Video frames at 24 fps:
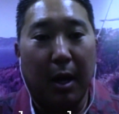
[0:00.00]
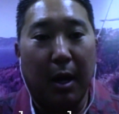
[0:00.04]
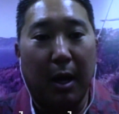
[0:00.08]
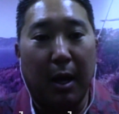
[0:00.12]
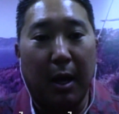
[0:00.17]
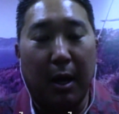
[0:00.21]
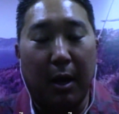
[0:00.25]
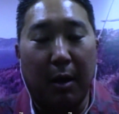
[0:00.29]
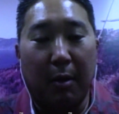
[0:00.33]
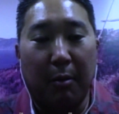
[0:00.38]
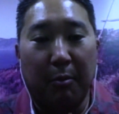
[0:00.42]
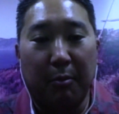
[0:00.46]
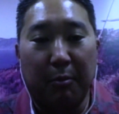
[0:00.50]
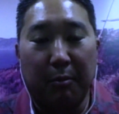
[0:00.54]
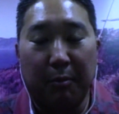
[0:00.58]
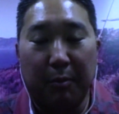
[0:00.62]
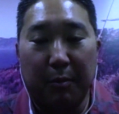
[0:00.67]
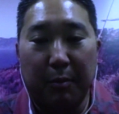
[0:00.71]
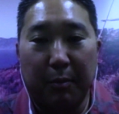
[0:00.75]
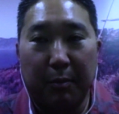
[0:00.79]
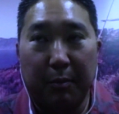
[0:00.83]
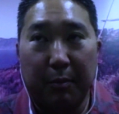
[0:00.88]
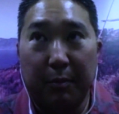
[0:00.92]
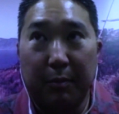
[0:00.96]

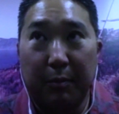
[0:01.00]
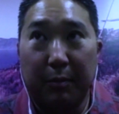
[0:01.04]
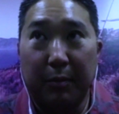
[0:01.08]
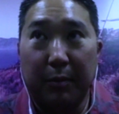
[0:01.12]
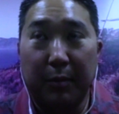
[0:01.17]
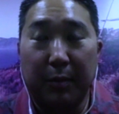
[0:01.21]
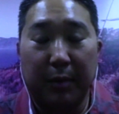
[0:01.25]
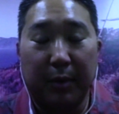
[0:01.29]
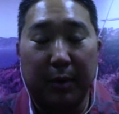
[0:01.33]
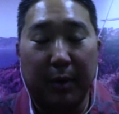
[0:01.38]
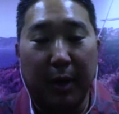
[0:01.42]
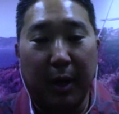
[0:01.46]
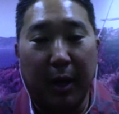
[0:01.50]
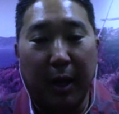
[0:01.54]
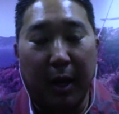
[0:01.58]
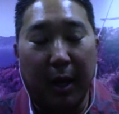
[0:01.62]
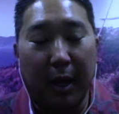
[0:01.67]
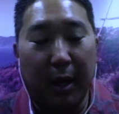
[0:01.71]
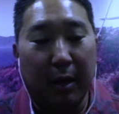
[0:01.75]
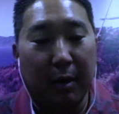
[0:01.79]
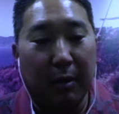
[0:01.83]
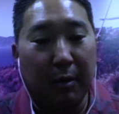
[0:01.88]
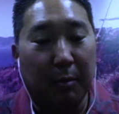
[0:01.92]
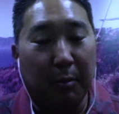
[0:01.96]

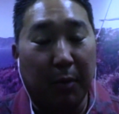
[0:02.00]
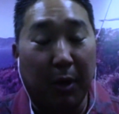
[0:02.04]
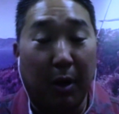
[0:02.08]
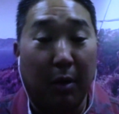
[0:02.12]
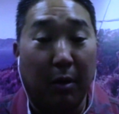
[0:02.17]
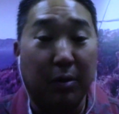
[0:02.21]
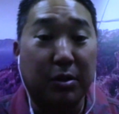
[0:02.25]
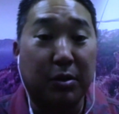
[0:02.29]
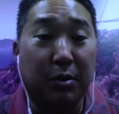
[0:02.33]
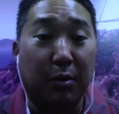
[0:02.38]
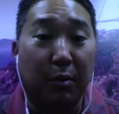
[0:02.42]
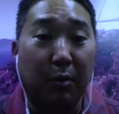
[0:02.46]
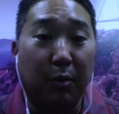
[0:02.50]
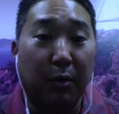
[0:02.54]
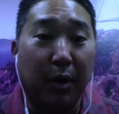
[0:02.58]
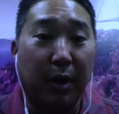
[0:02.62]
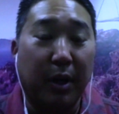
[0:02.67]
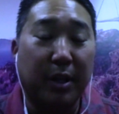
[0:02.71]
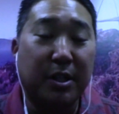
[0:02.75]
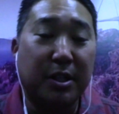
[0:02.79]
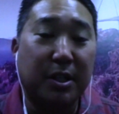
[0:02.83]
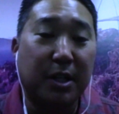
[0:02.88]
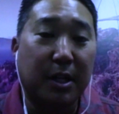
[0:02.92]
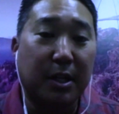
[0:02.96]
But also
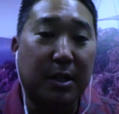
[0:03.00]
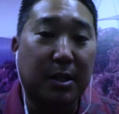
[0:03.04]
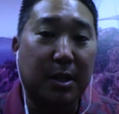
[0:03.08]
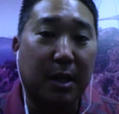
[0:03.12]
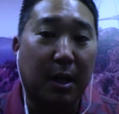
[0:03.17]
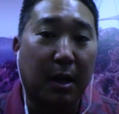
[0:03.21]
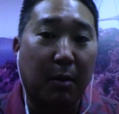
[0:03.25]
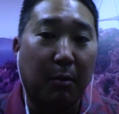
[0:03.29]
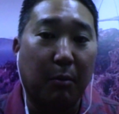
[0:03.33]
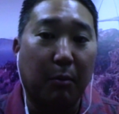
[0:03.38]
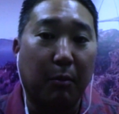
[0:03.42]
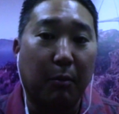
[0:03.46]
it's just